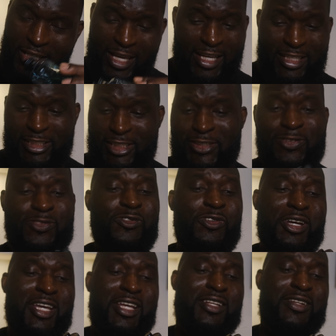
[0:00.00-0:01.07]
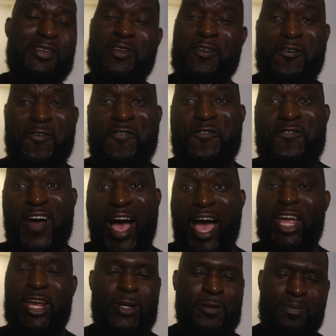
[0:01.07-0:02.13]
is just freaking
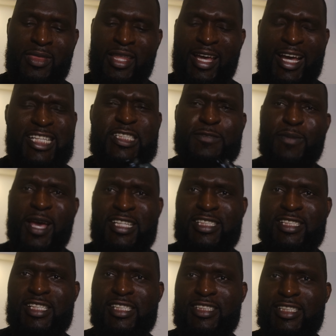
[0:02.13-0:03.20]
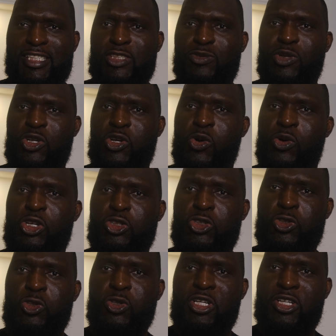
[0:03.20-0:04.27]
fire. Especially since we're going
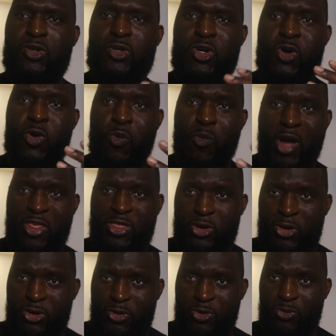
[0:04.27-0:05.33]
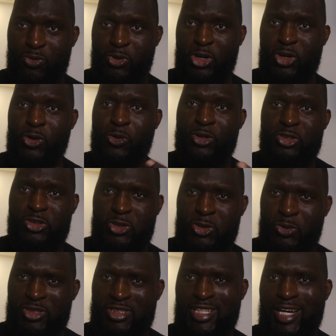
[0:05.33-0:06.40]
into the weather we're going
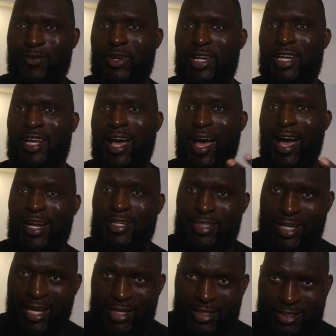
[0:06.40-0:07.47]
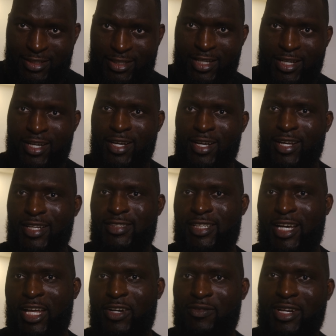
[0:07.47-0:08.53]
into. It's not really hot yet. It's
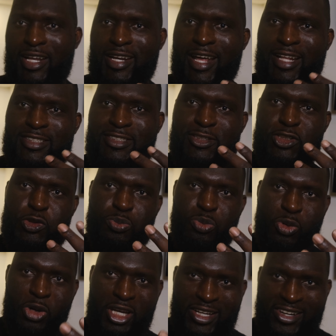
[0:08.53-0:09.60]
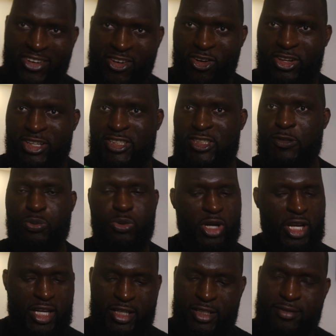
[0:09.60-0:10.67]
kind of that spring, early
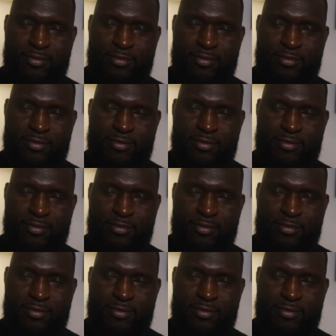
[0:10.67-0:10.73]
spring.